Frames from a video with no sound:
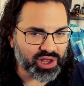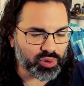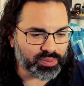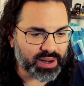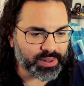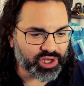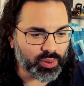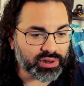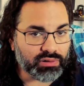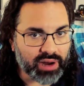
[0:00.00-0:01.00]
probably go
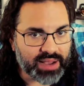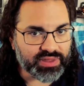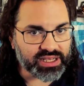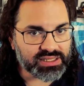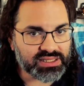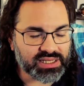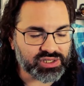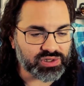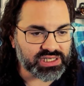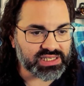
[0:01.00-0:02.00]
and grab this as
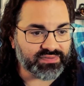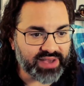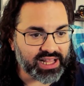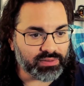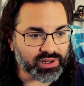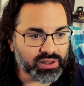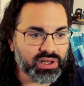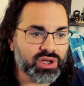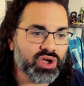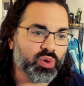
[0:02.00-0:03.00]
soon as it's available.
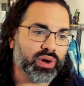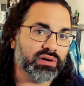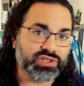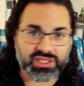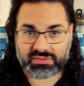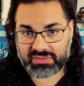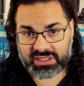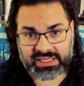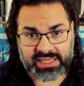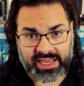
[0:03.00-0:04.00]
Where, just
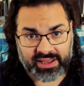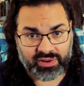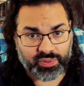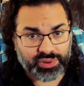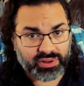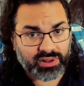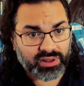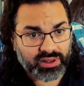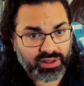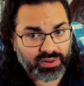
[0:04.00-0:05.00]
to say,
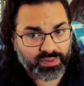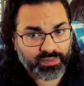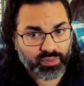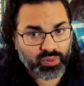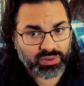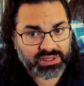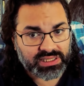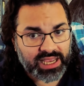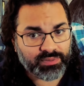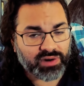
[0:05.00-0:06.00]

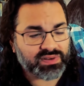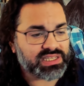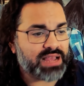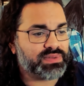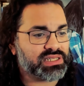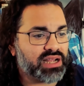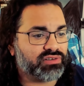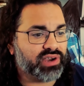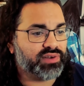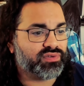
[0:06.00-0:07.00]
saying Marvel Snap is not
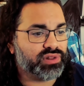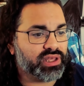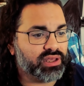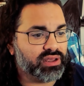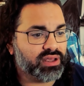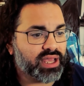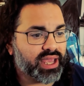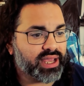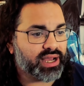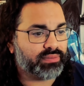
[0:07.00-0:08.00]
great for a
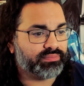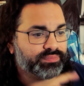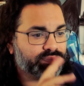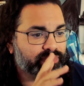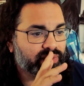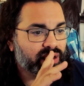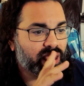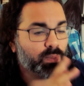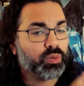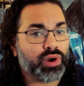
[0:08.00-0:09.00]

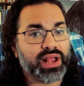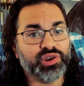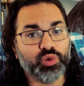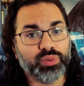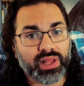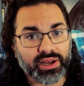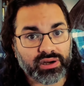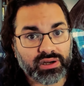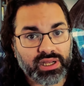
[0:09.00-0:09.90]
brand new player.